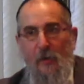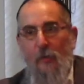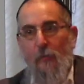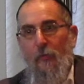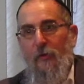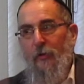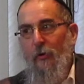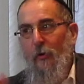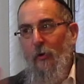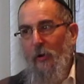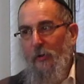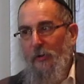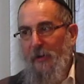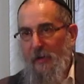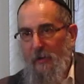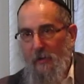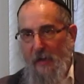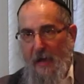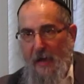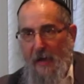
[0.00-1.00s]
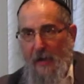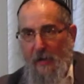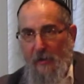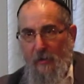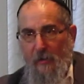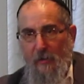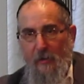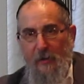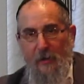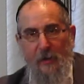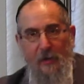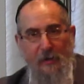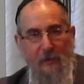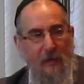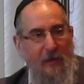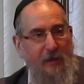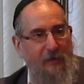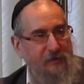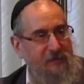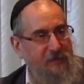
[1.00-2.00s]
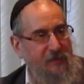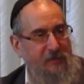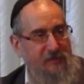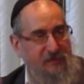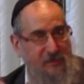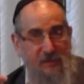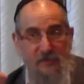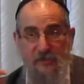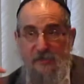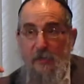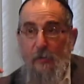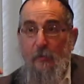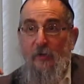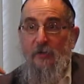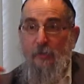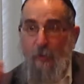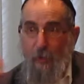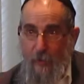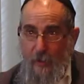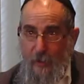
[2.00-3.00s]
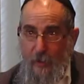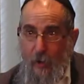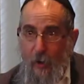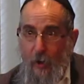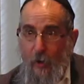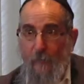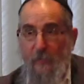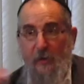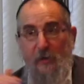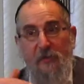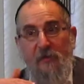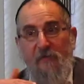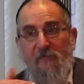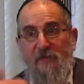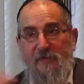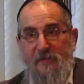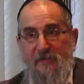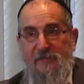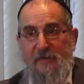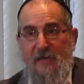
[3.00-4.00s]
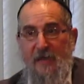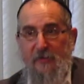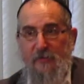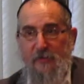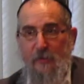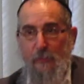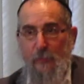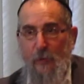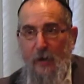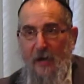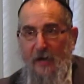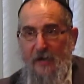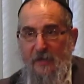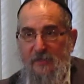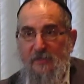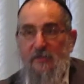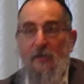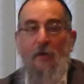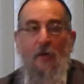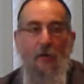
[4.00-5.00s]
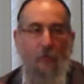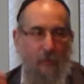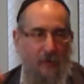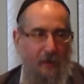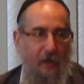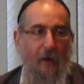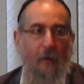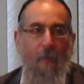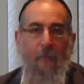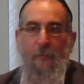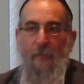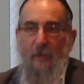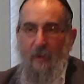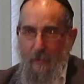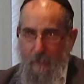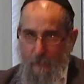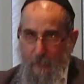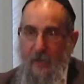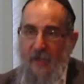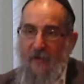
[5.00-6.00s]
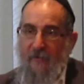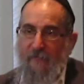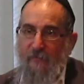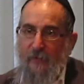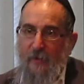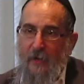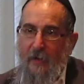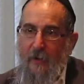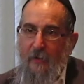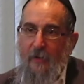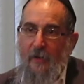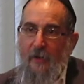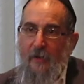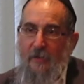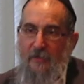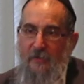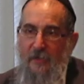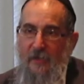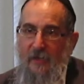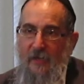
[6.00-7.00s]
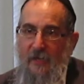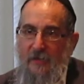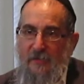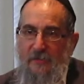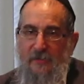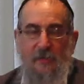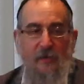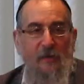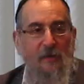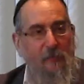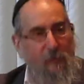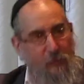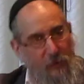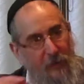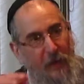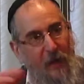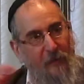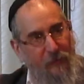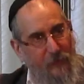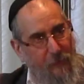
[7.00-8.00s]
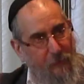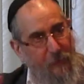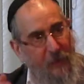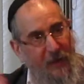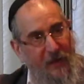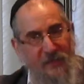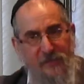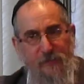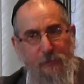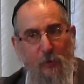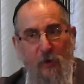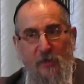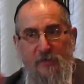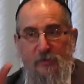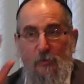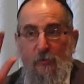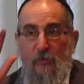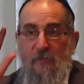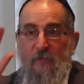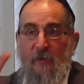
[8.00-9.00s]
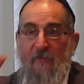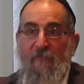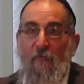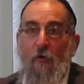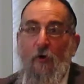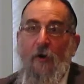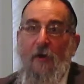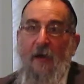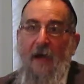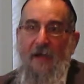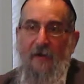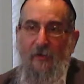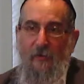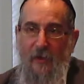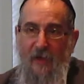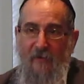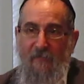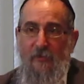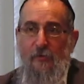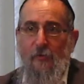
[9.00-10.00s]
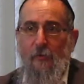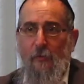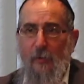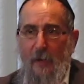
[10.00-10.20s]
We called El Al. El Al said, since they're returning home, they'll give a discounted price. We helped pay for their tickets. We got them passports. It was before 9/11. You were